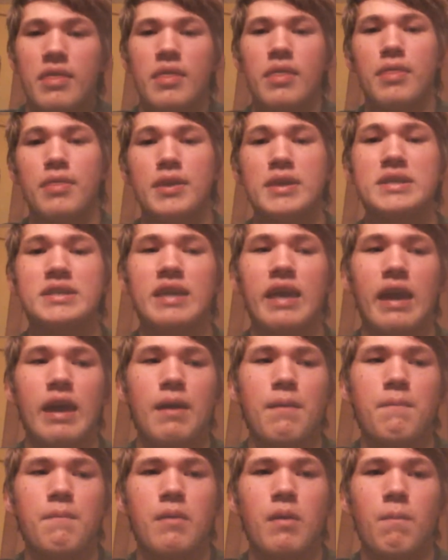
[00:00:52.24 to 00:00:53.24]
this
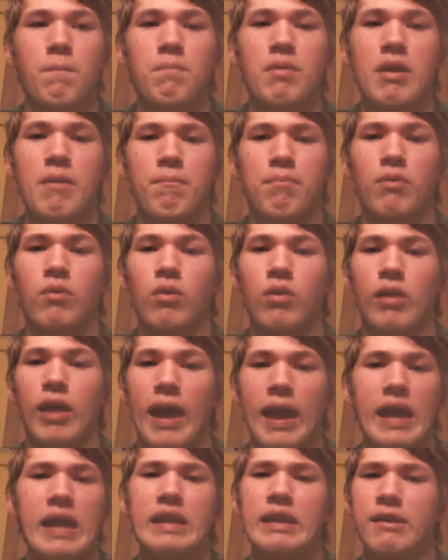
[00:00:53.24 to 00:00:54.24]
game people
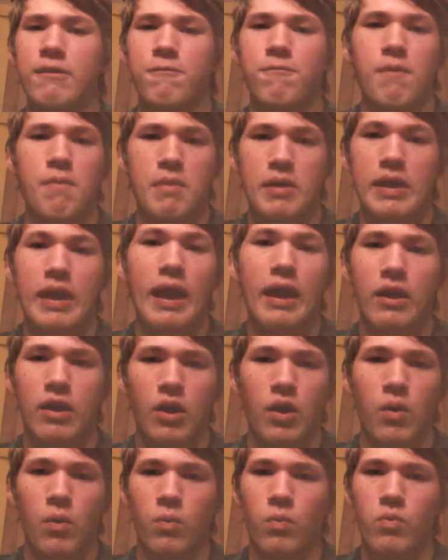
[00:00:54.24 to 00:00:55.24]
hated from the
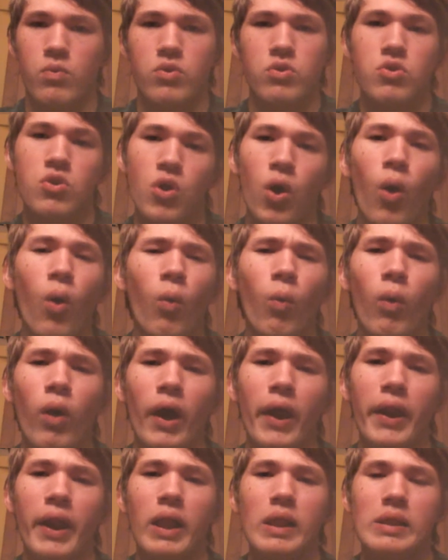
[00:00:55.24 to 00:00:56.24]
get-go. No
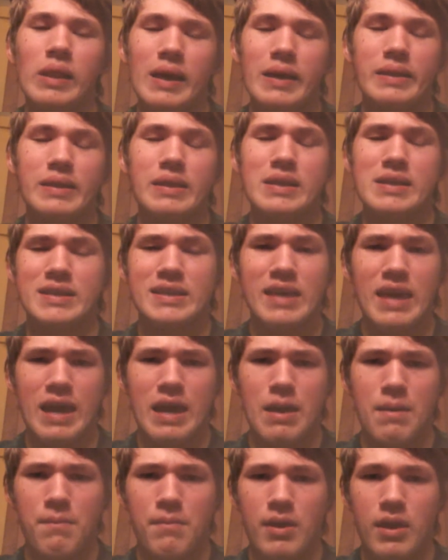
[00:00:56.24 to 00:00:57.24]
one liked this
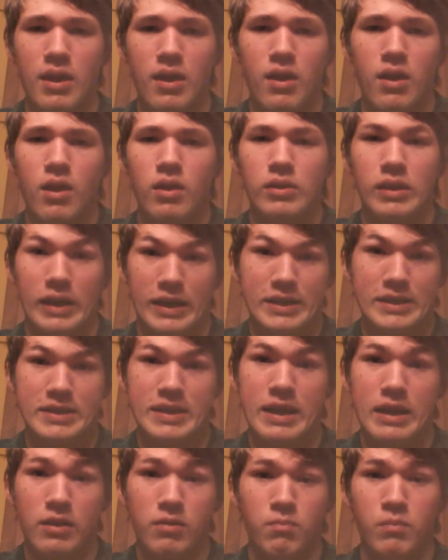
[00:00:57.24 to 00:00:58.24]
game. Like I
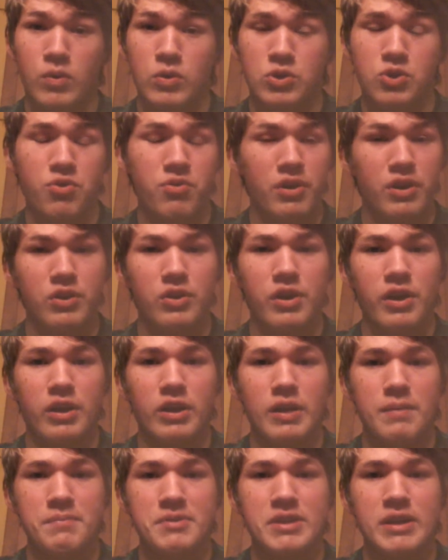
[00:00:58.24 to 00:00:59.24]
said, most critically
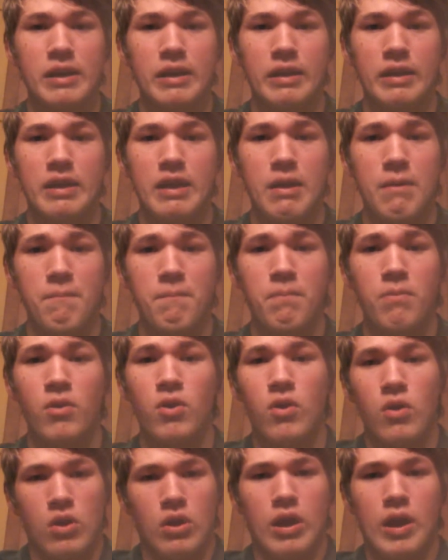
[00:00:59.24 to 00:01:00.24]
acclaimed Sonic game.
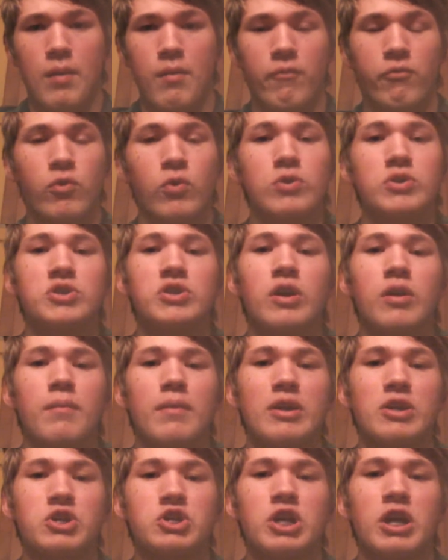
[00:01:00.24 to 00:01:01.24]
I'm of course talking
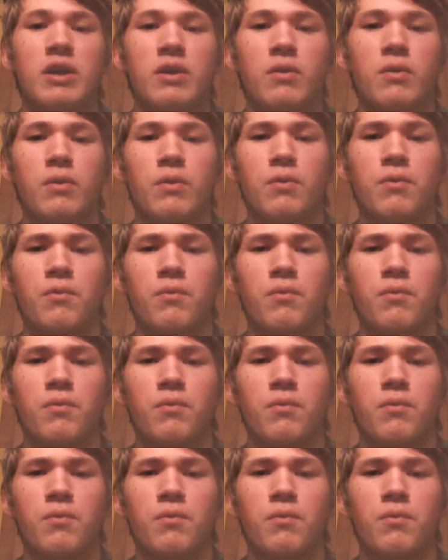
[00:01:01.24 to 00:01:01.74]
about Sonic